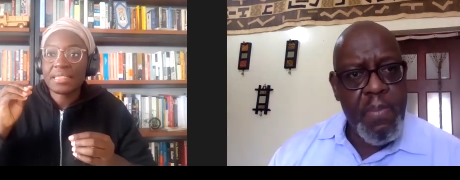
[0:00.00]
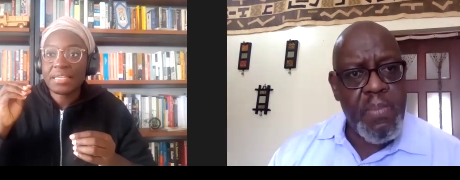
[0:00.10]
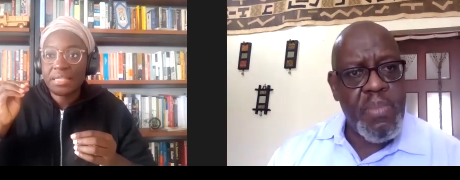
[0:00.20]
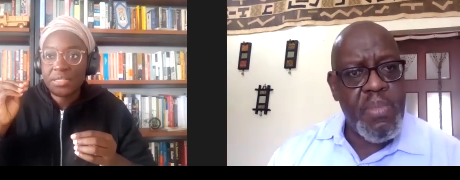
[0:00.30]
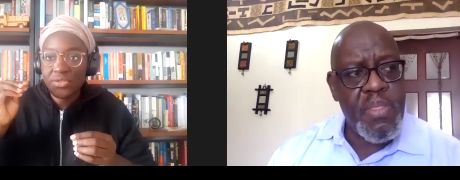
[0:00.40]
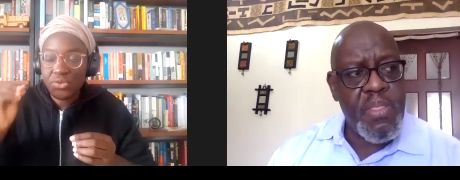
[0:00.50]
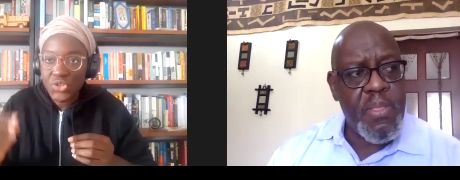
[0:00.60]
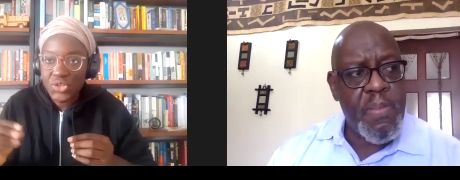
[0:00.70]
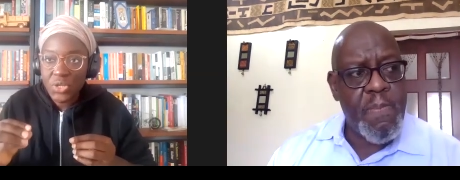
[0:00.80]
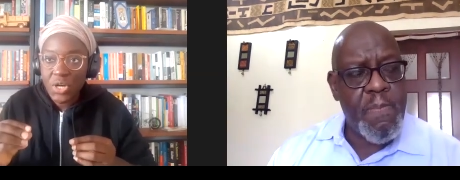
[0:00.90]
Speaker 1: the
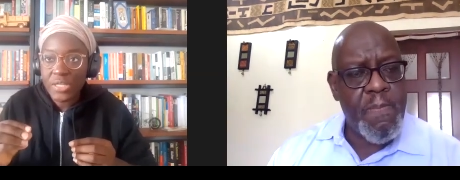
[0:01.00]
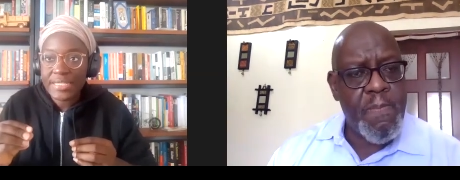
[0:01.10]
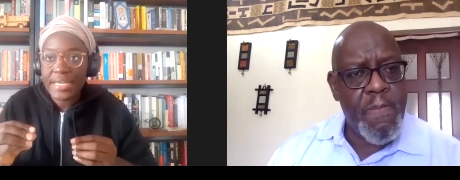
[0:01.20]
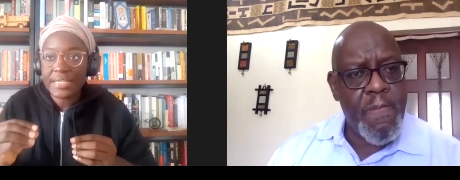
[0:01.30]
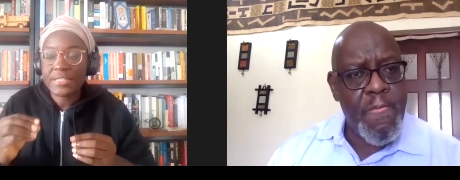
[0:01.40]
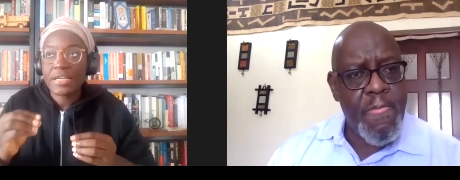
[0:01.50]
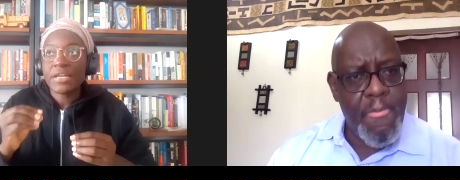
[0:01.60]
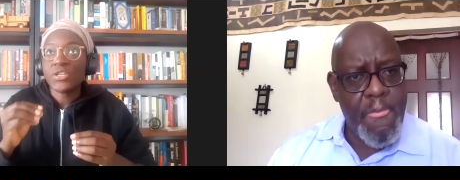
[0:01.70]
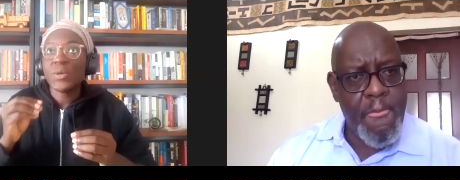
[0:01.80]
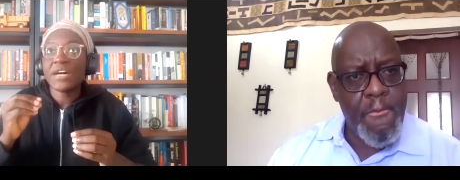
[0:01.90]
institutional context,
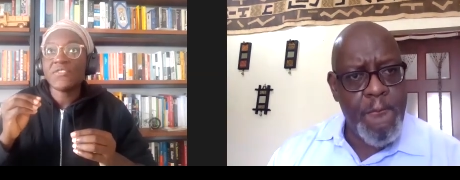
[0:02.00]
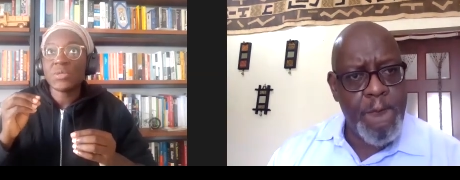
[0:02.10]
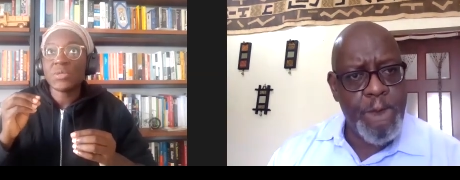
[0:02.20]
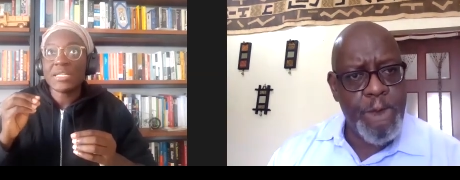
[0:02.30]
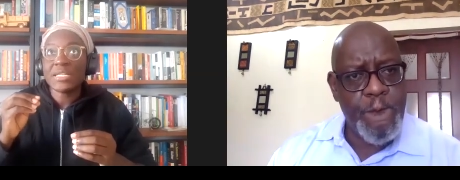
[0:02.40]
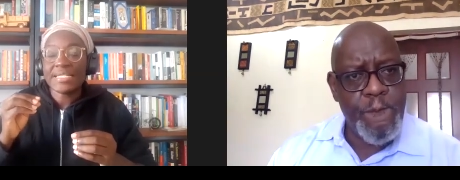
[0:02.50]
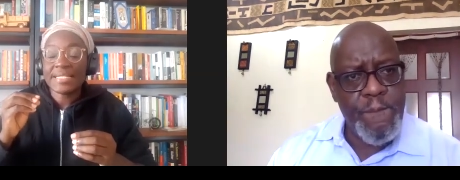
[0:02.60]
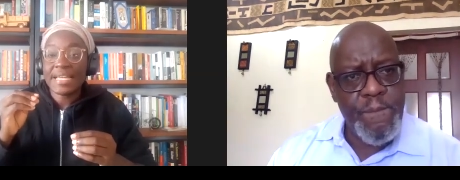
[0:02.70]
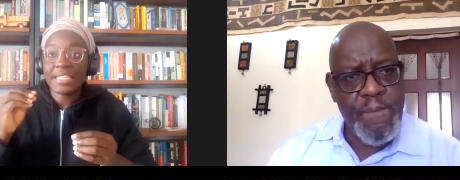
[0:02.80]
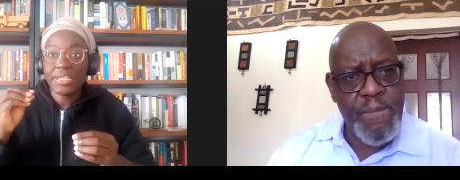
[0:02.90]
you have to
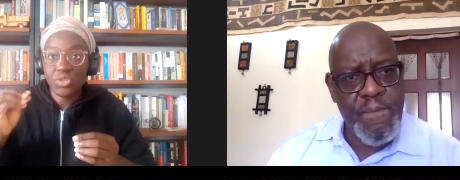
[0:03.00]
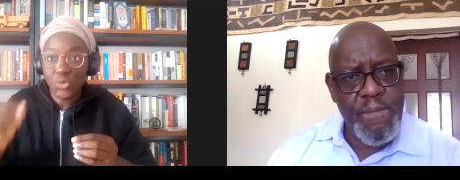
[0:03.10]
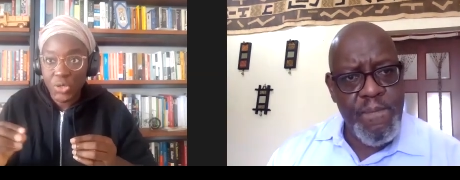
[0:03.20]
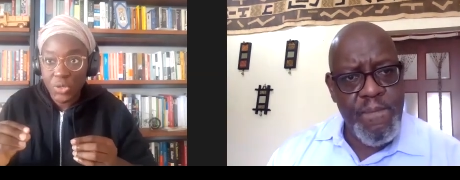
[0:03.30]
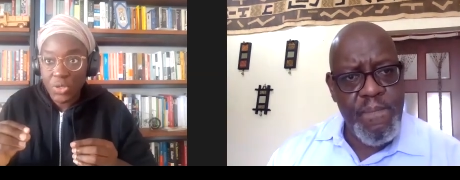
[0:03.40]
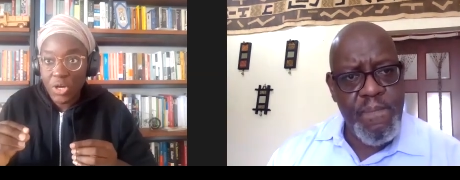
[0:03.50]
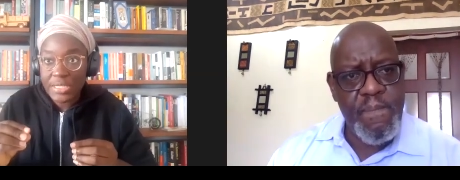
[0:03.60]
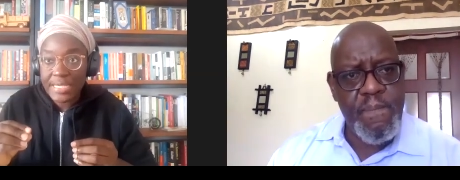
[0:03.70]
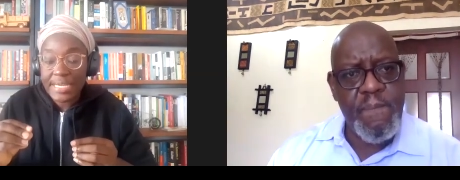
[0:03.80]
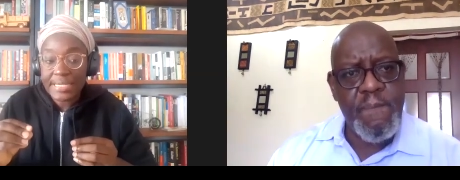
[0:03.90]
understand the historical
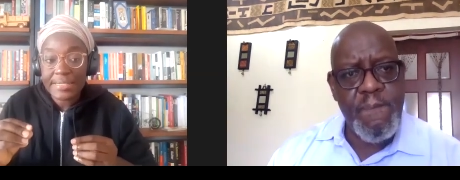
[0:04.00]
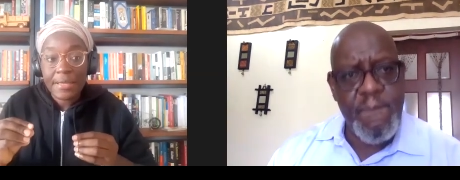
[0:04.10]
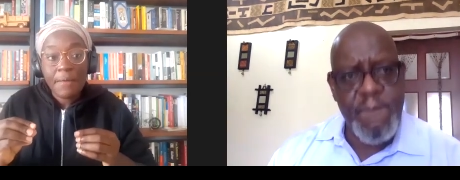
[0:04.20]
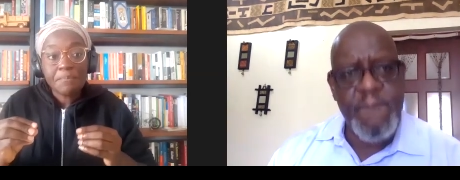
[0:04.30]
context.